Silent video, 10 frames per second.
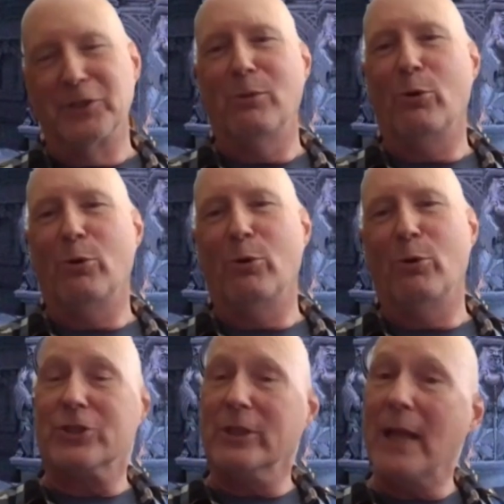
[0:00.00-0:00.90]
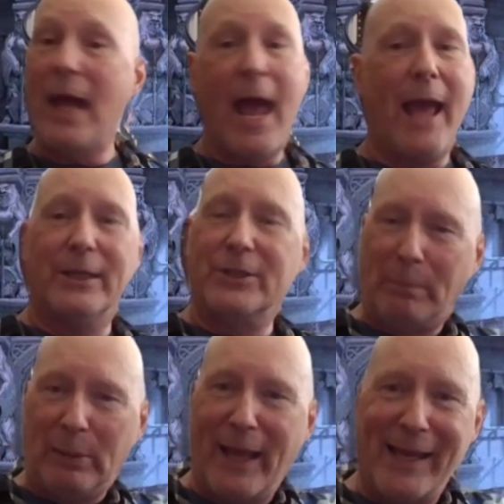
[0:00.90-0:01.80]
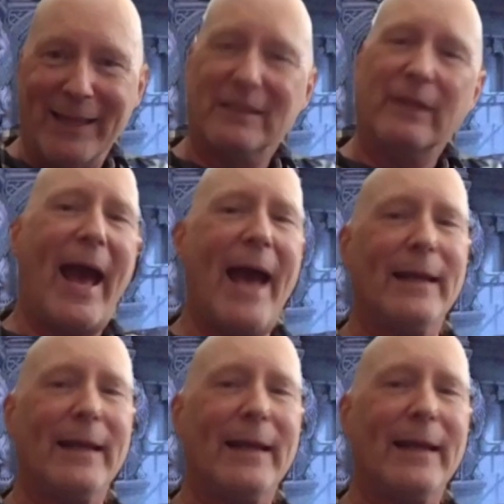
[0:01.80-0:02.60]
motivation to play into that, mm-hmm.